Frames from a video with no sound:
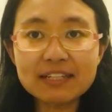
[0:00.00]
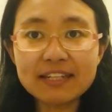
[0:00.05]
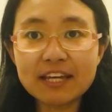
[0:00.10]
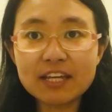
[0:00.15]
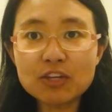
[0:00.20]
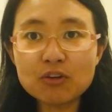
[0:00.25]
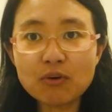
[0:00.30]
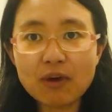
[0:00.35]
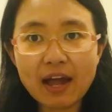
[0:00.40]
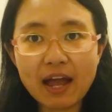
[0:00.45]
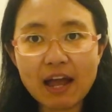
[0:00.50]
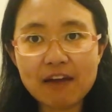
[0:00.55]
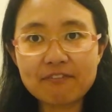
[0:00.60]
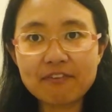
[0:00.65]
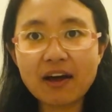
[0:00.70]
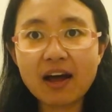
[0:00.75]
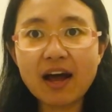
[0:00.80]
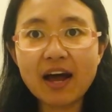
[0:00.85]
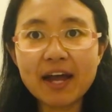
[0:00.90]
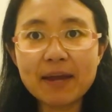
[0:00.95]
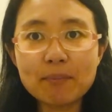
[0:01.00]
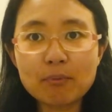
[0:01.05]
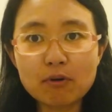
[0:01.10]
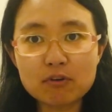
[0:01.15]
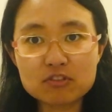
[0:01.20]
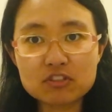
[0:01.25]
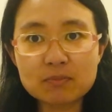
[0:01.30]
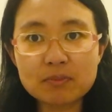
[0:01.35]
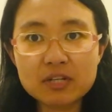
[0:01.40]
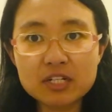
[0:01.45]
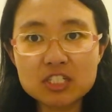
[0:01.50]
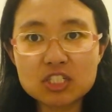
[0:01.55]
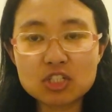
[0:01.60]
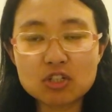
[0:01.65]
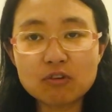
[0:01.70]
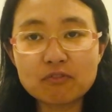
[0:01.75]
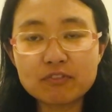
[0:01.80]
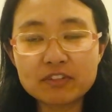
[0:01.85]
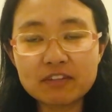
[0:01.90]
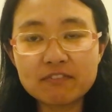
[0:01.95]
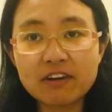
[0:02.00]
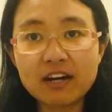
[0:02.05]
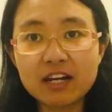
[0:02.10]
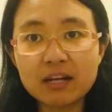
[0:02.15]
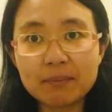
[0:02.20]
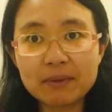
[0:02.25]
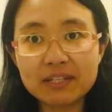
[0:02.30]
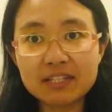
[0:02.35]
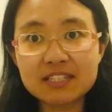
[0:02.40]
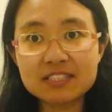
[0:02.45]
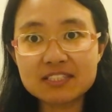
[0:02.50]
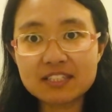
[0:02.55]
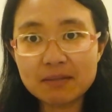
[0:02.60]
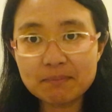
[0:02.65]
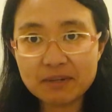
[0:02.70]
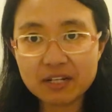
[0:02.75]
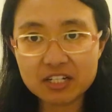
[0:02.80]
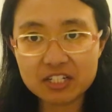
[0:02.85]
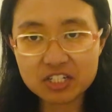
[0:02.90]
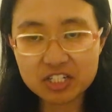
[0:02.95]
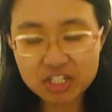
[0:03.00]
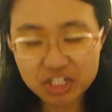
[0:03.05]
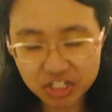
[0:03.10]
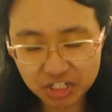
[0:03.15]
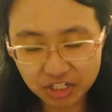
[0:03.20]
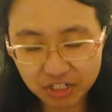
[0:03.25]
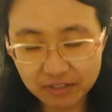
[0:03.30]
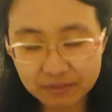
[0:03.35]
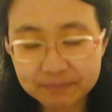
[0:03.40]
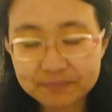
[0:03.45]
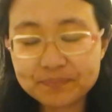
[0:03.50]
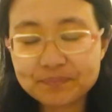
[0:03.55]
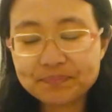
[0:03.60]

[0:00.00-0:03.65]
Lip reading: then you have high possibility of developing the same condition.